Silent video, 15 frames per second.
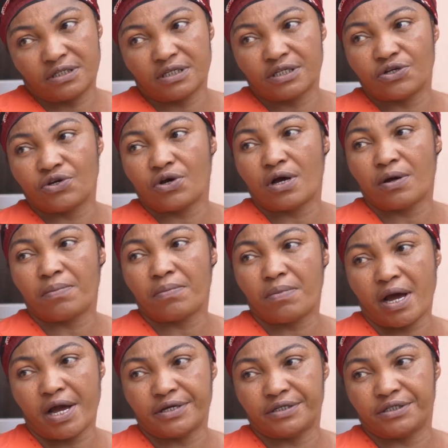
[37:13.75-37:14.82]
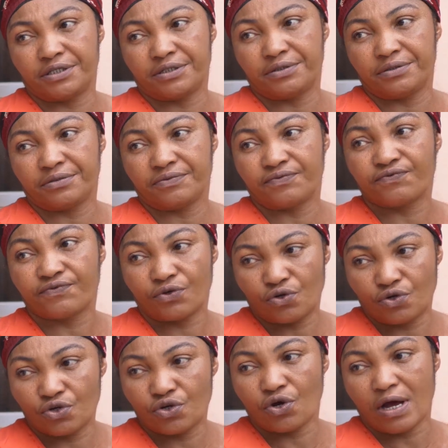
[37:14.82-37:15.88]
is in your mind.
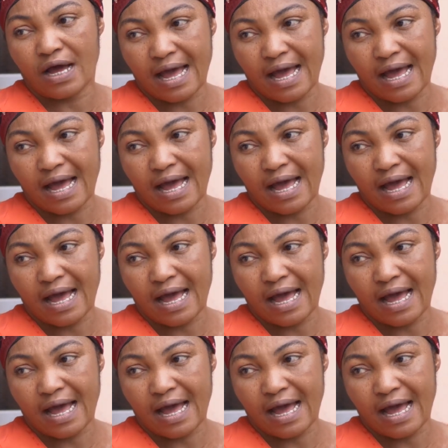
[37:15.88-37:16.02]
Follow your